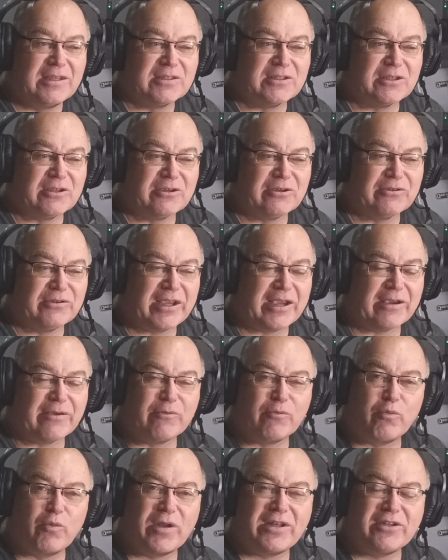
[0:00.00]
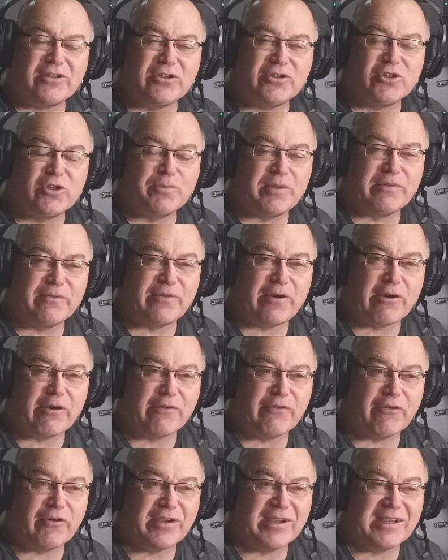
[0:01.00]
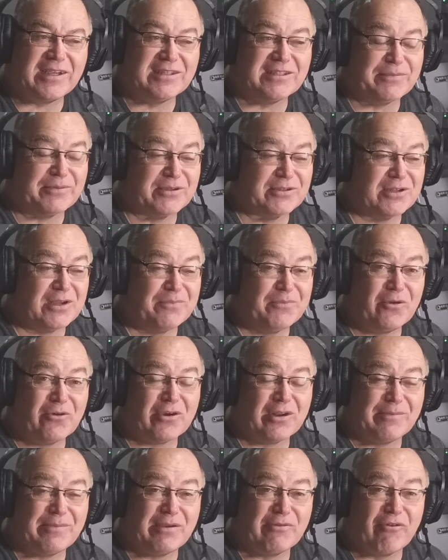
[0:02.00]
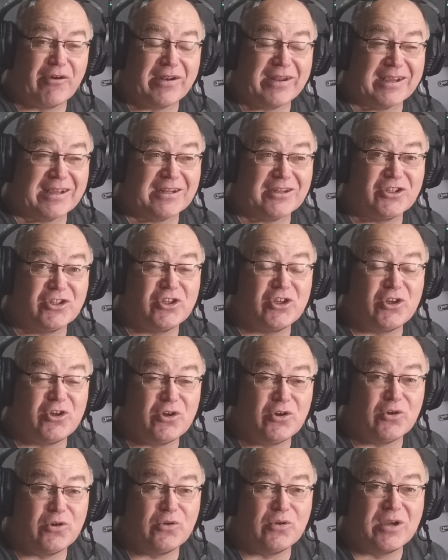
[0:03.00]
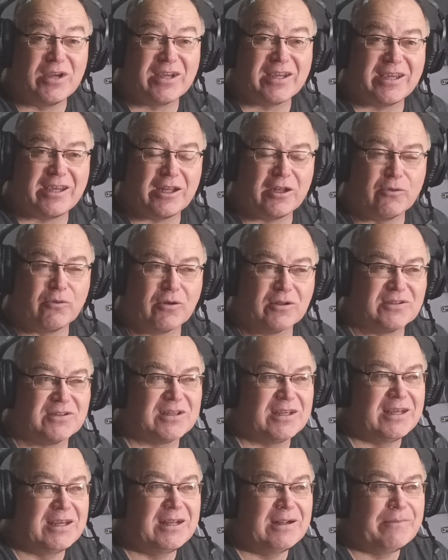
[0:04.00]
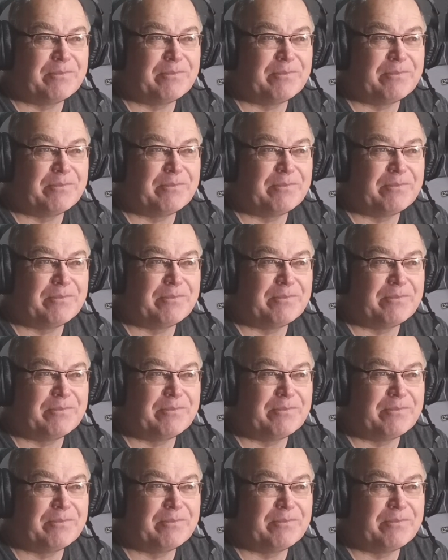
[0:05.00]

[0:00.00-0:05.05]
So yeah, winter should be very, very easy because I'm not going to be running at 2 kilowatts.